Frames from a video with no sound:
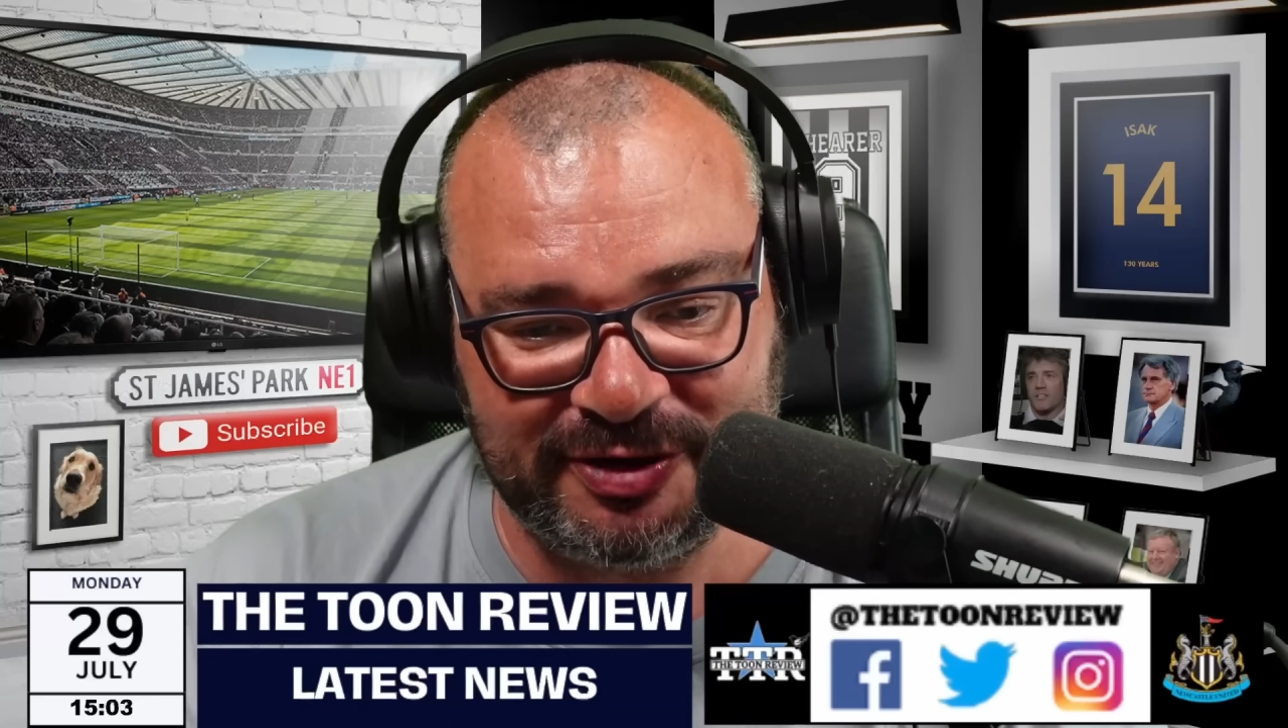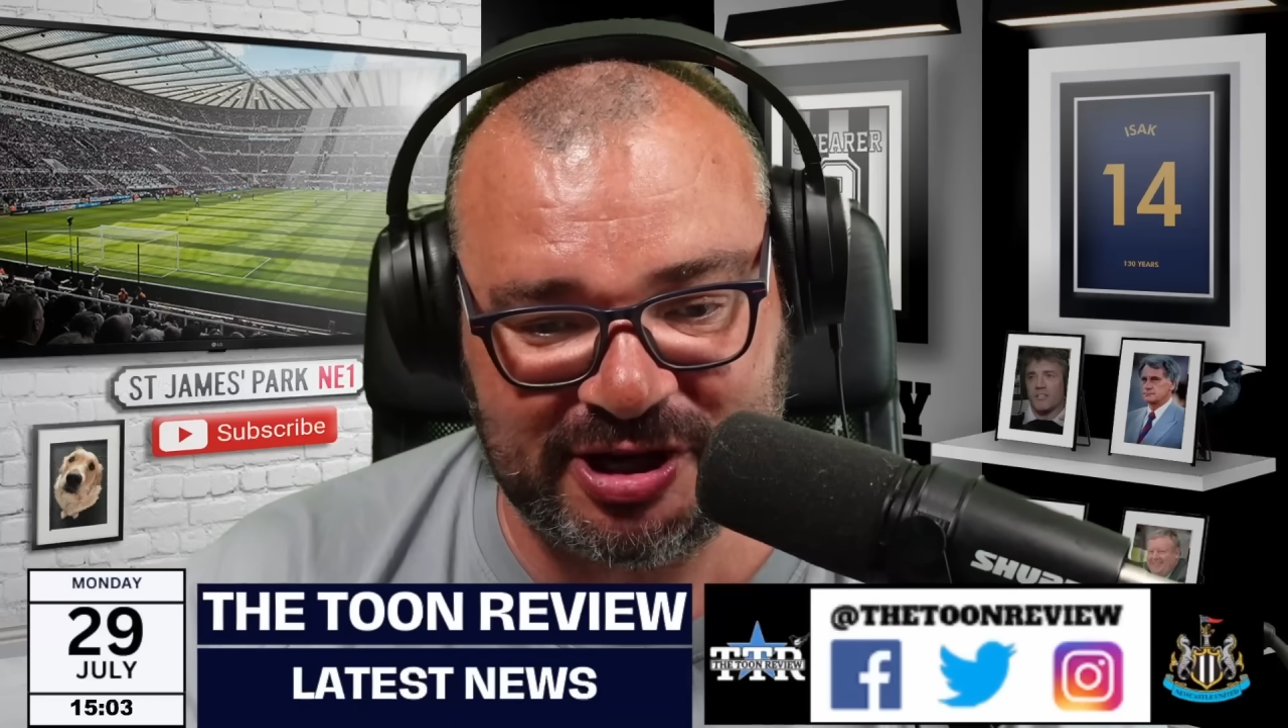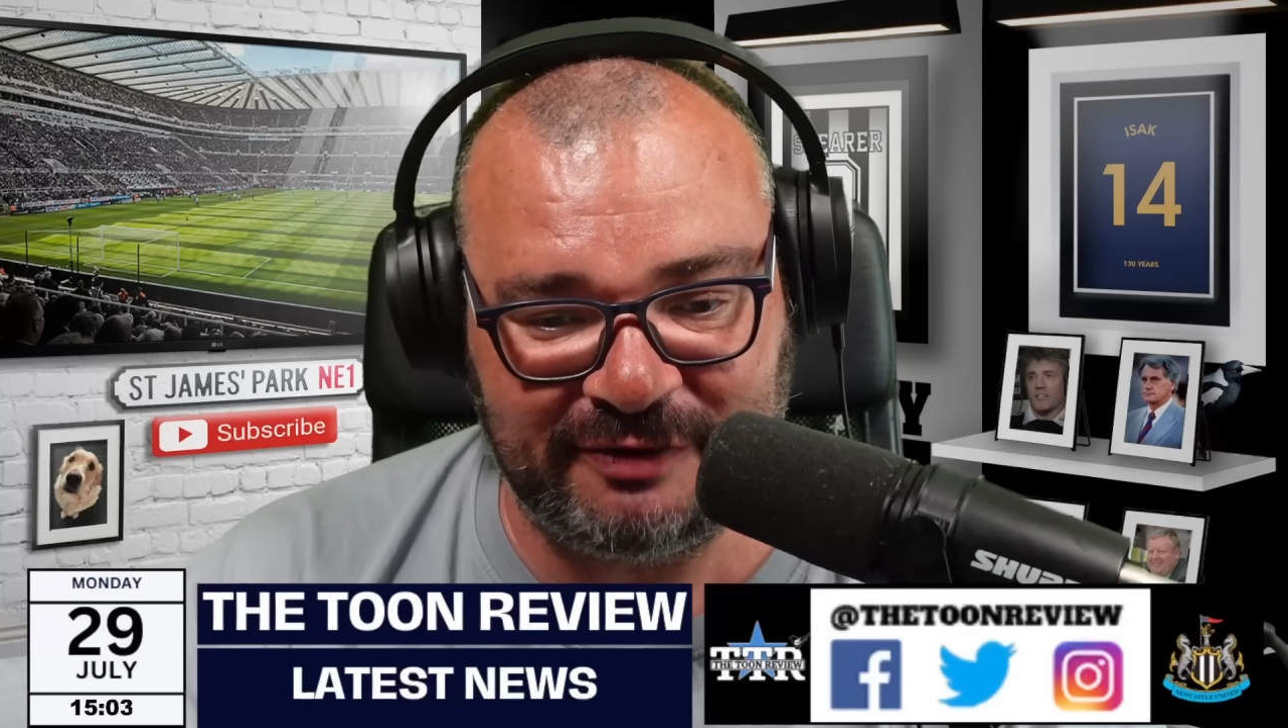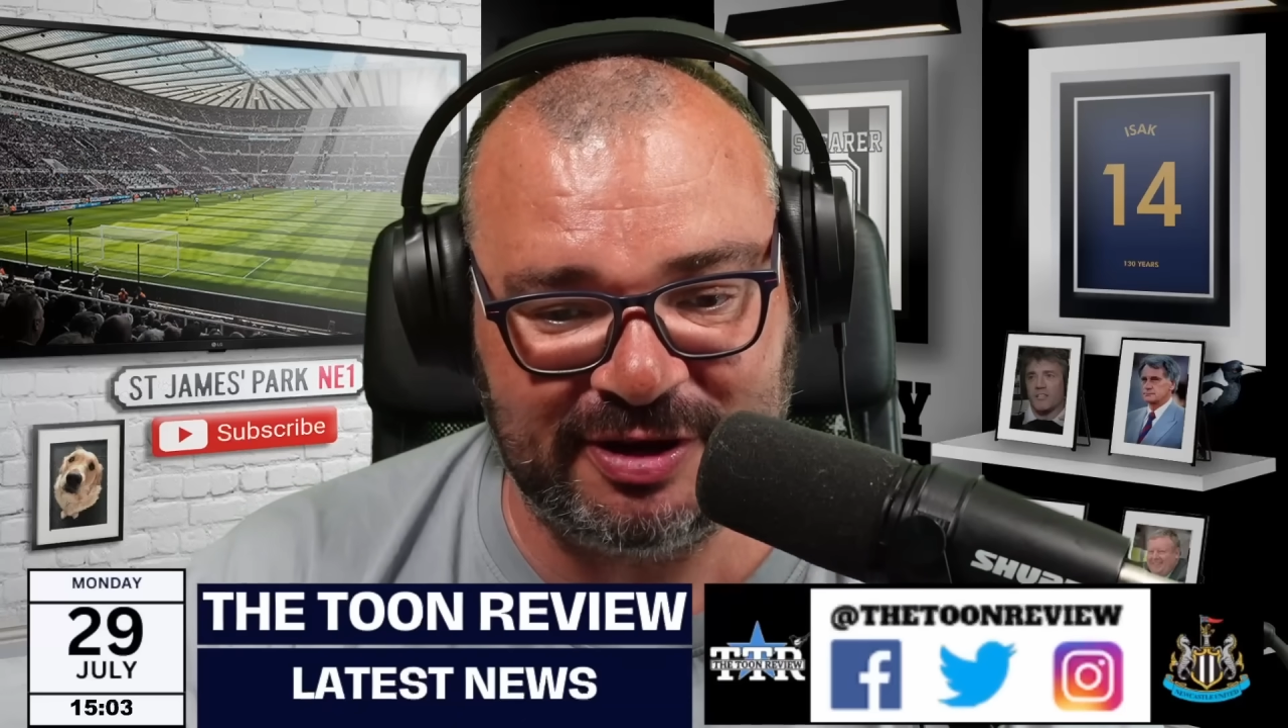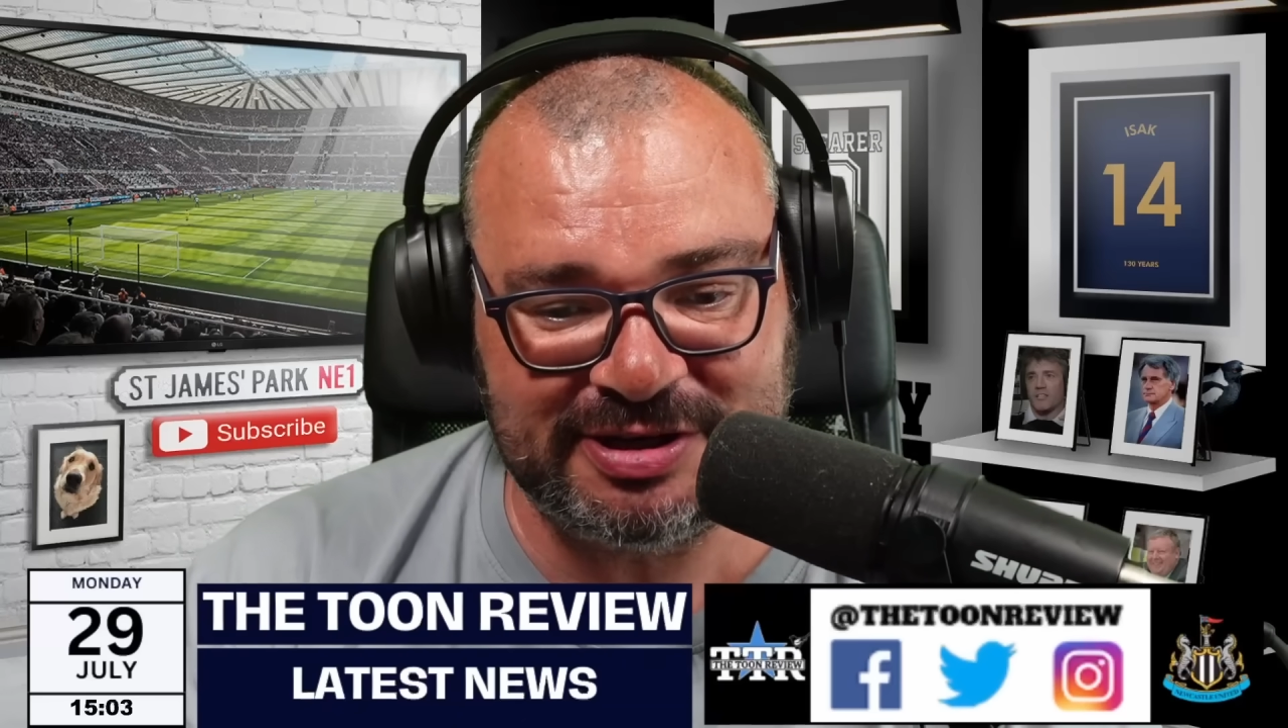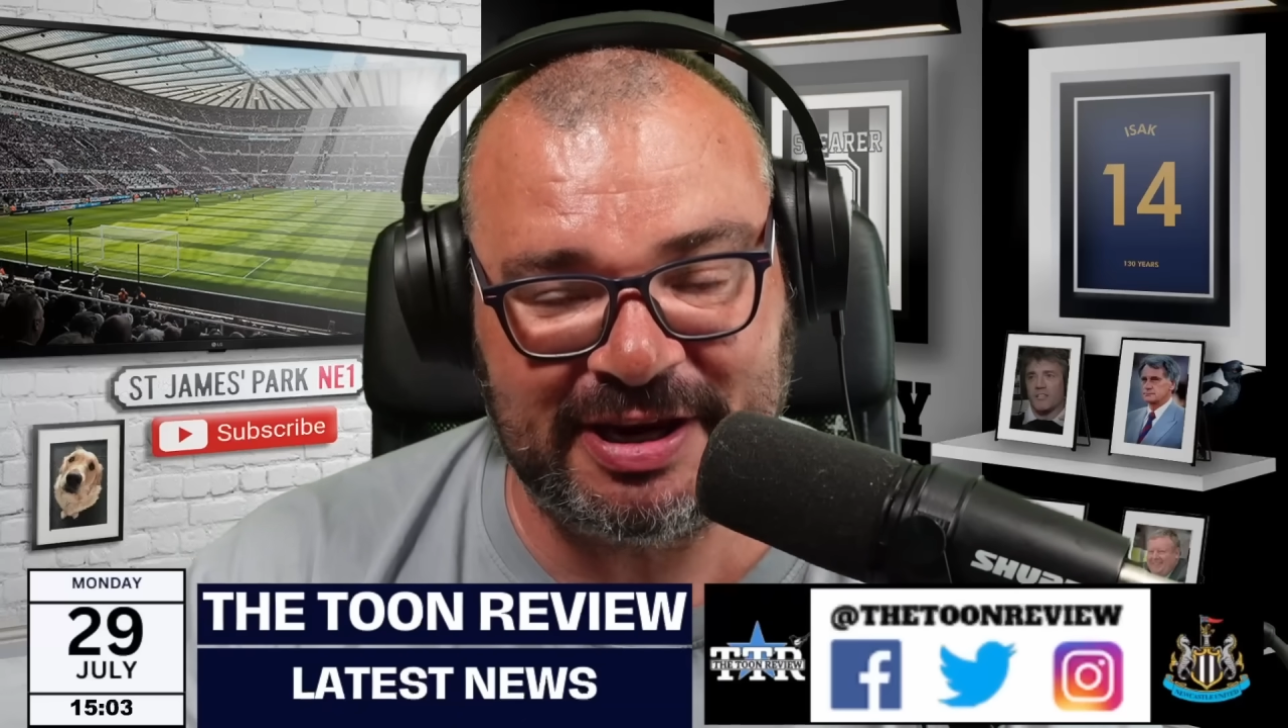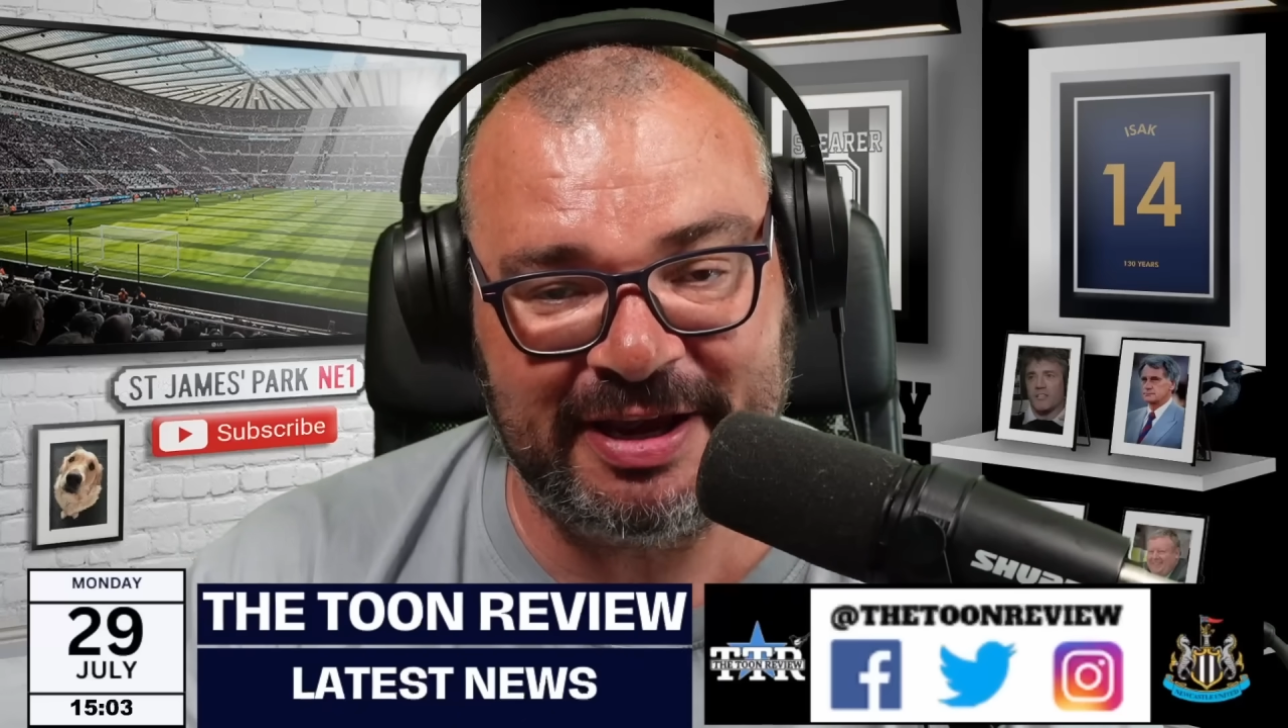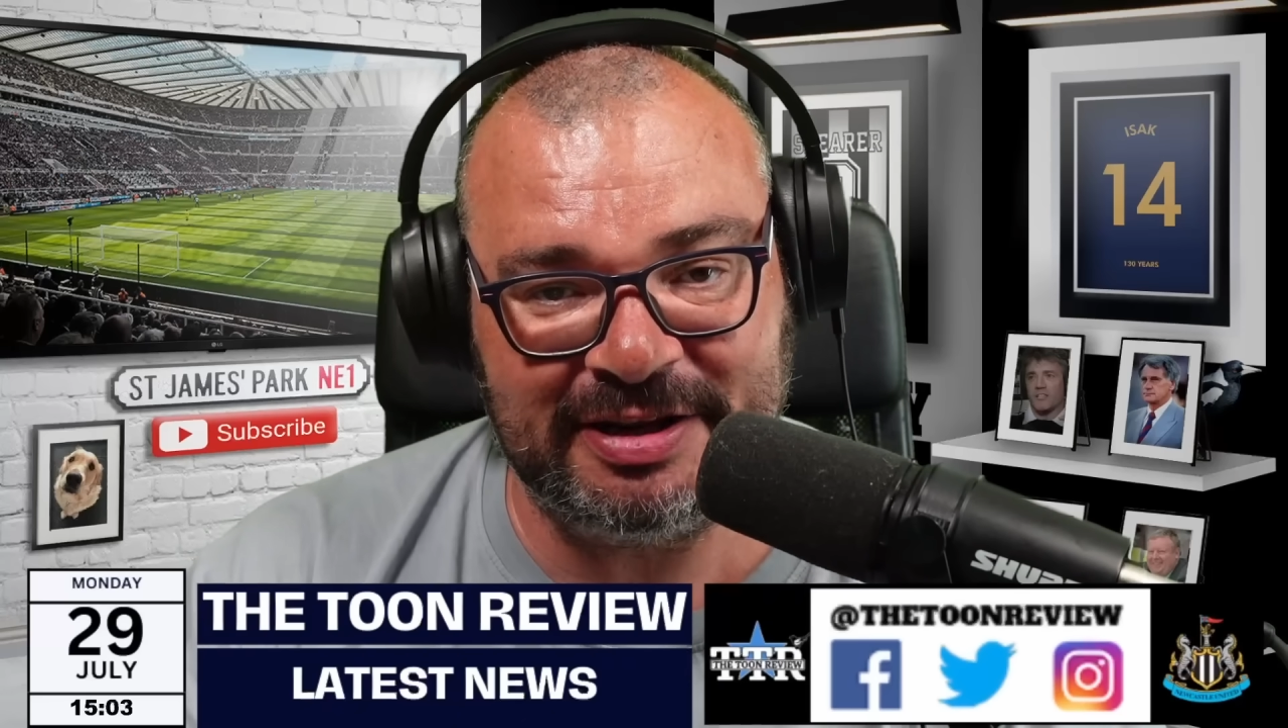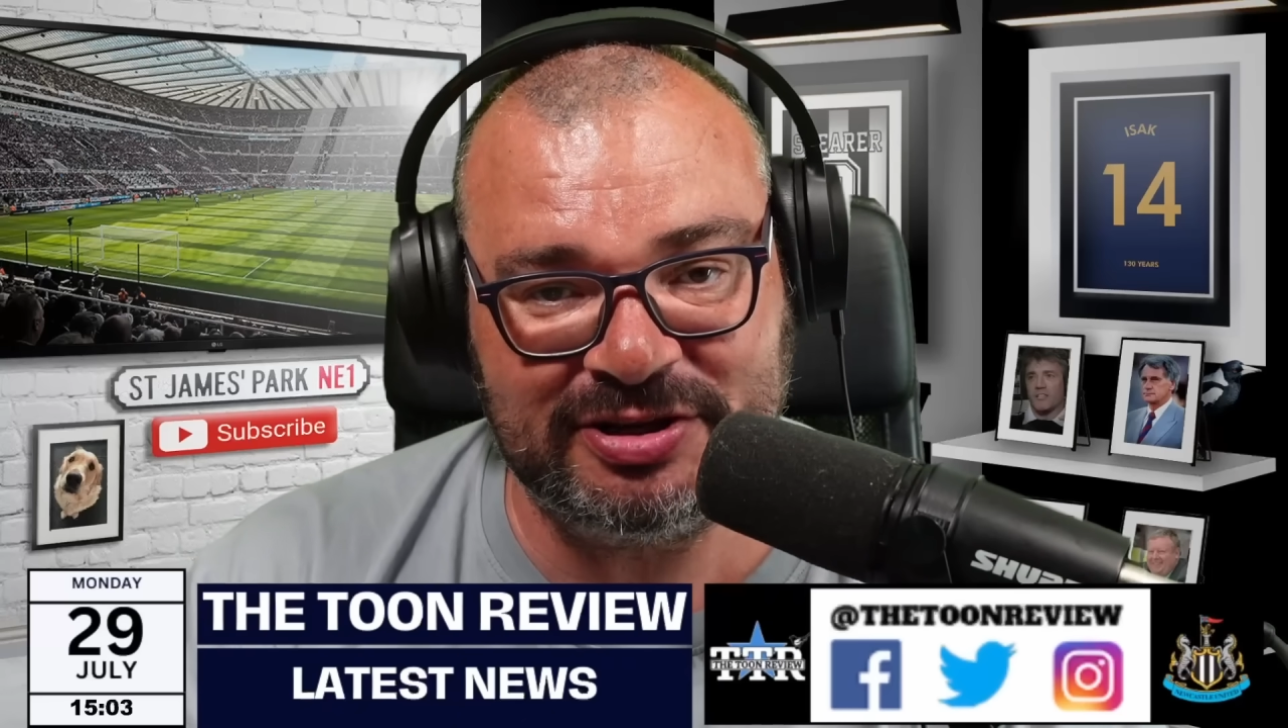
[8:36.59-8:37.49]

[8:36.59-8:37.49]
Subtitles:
Sheffield United.